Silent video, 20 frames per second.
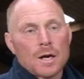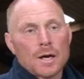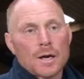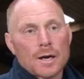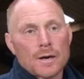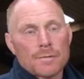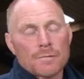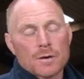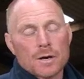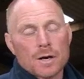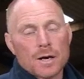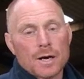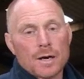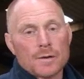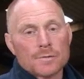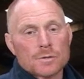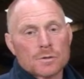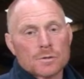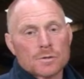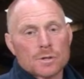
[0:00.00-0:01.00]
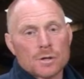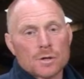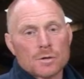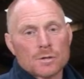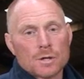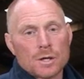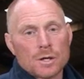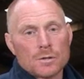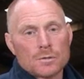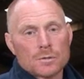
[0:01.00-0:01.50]
And heifer calves are
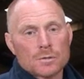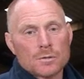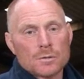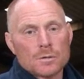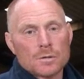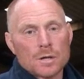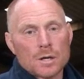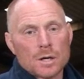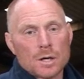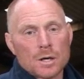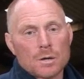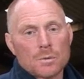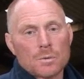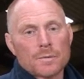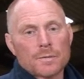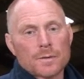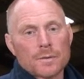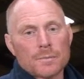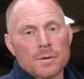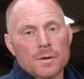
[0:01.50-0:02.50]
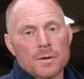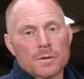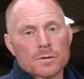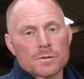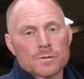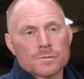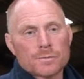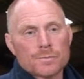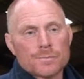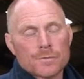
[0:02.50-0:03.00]
turned out with their
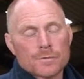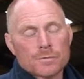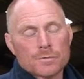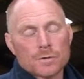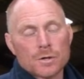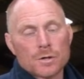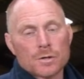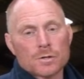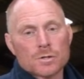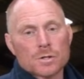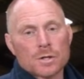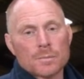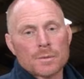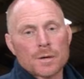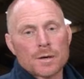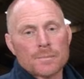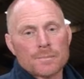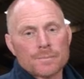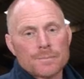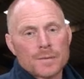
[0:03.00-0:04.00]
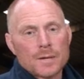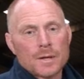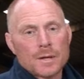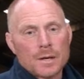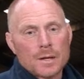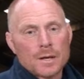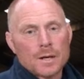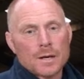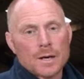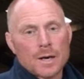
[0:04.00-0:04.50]
mothers throughout the summer
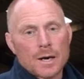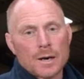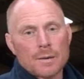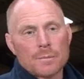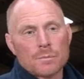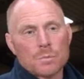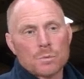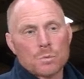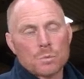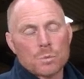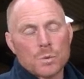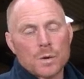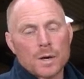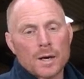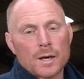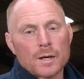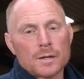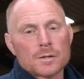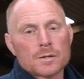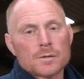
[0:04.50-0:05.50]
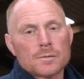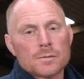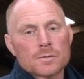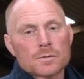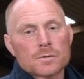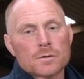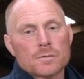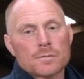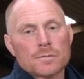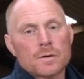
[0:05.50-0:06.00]
weaned
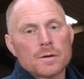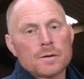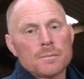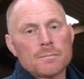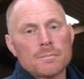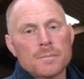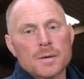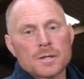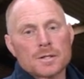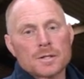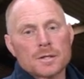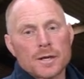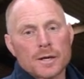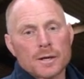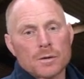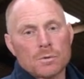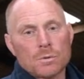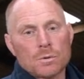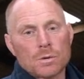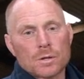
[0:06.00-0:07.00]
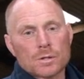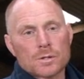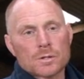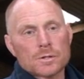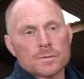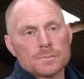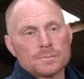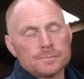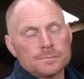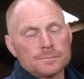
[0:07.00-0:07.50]
sort of mid to late
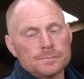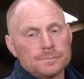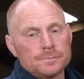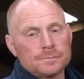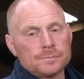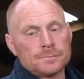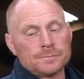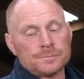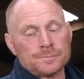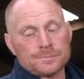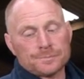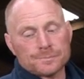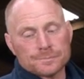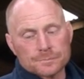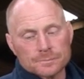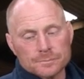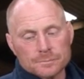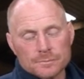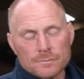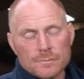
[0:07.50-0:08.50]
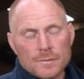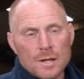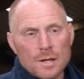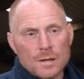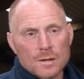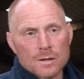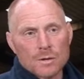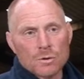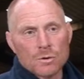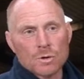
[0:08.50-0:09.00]
August.
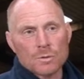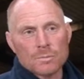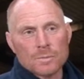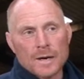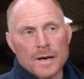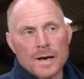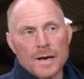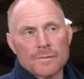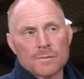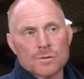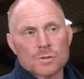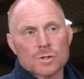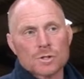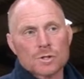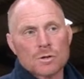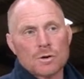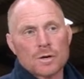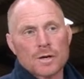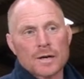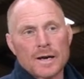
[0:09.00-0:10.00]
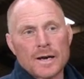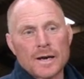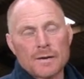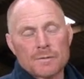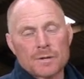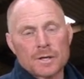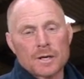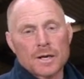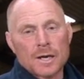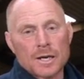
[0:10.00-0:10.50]
The autumn calvers start
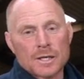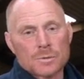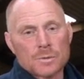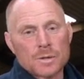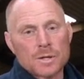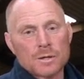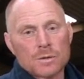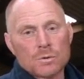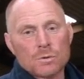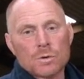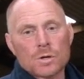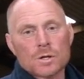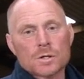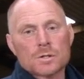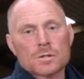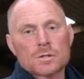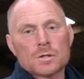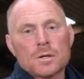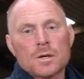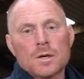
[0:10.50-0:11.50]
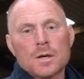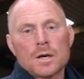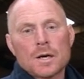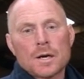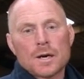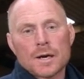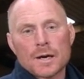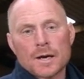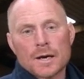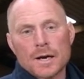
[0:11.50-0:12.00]
calving the last week in August
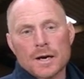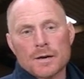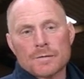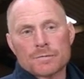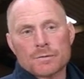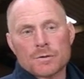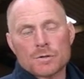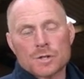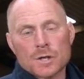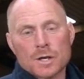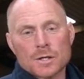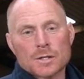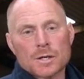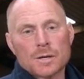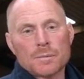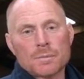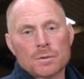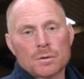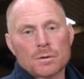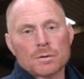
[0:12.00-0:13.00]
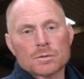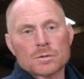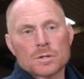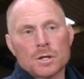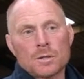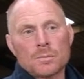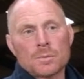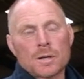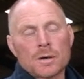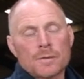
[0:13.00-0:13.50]
and calve through September and
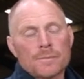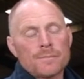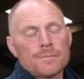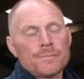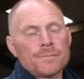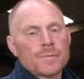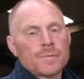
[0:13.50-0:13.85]
October,